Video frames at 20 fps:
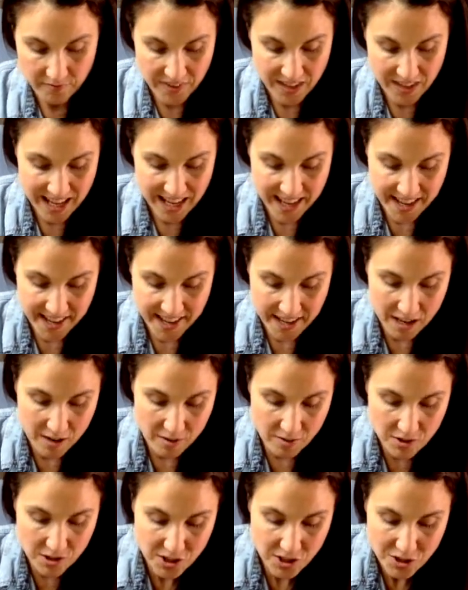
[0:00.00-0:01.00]
And
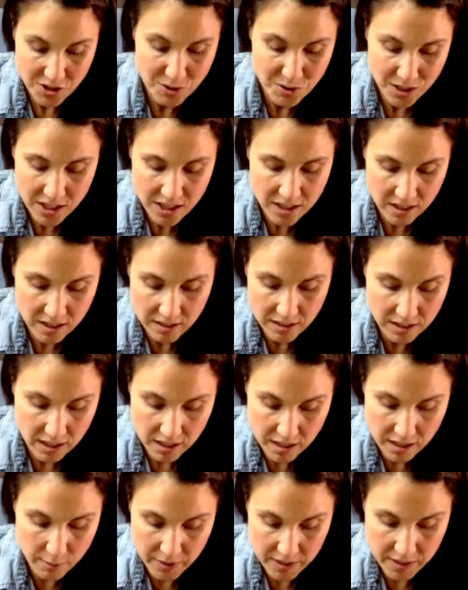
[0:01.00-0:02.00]
we're just going to do little
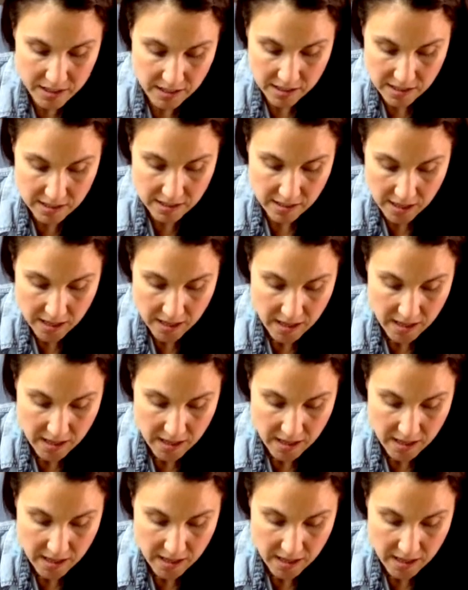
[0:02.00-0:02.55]
tiny pieces.